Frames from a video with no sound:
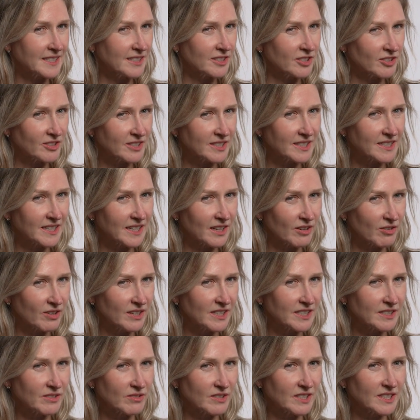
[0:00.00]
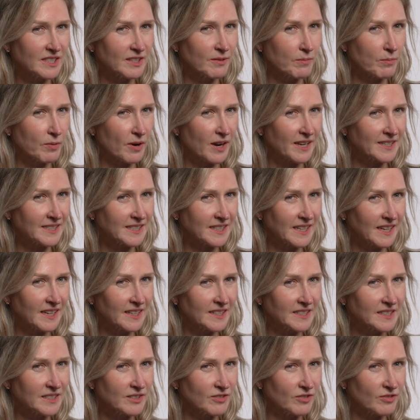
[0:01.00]
It doesn't increase the risk of breast
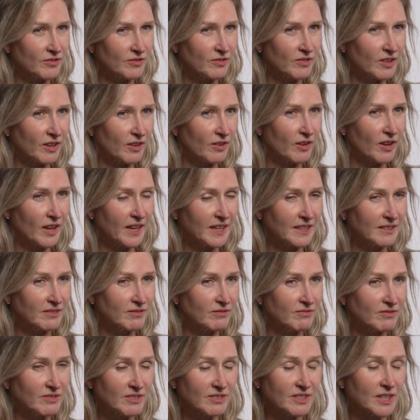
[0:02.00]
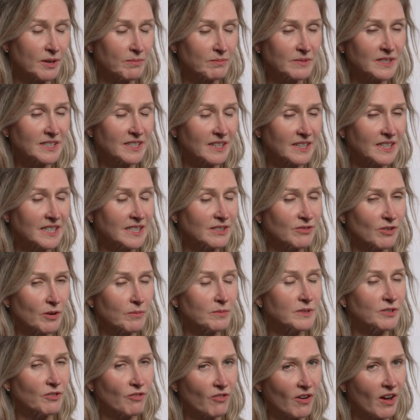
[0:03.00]
cancer in some studies for
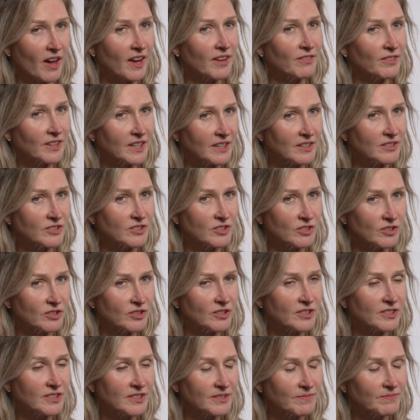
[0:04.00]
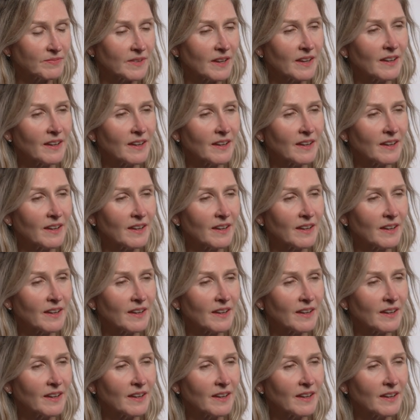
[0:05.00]
up to 5 years use.